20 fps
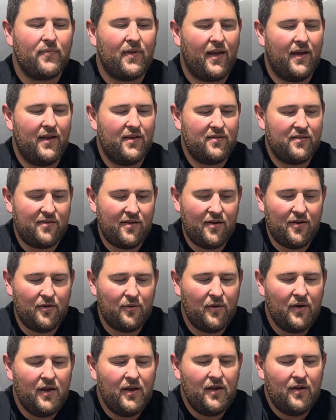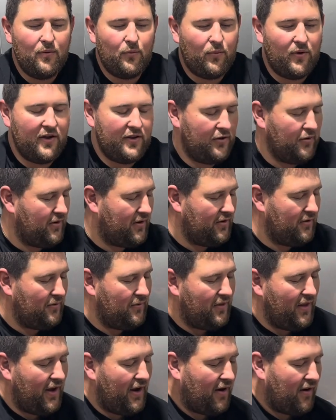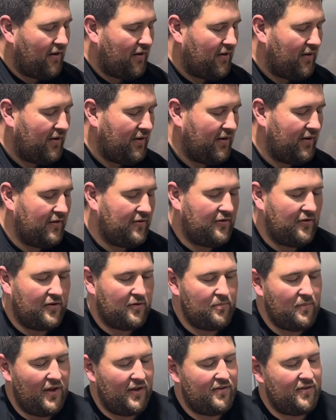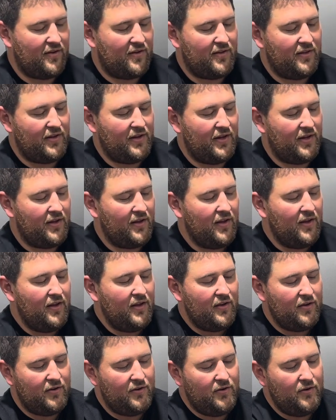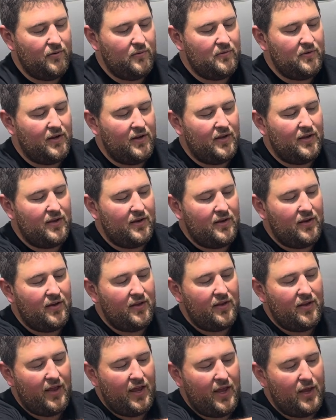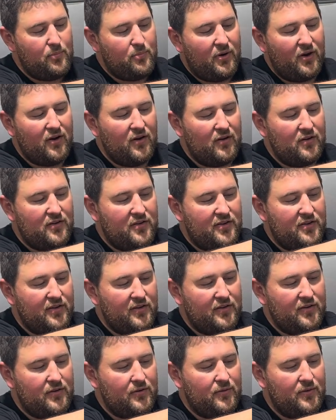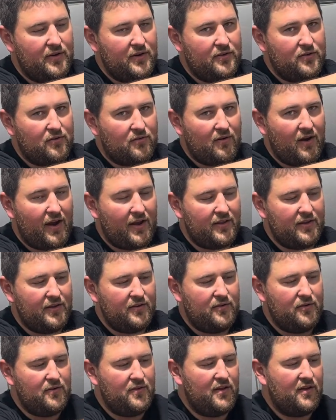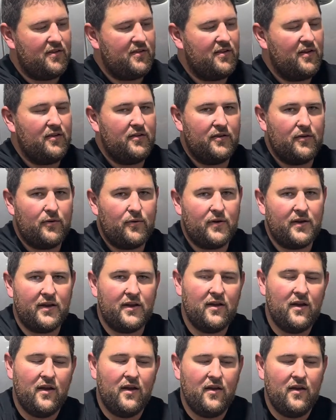And so what you can do there is you can basically union a purge solenoid directly to this solenoid,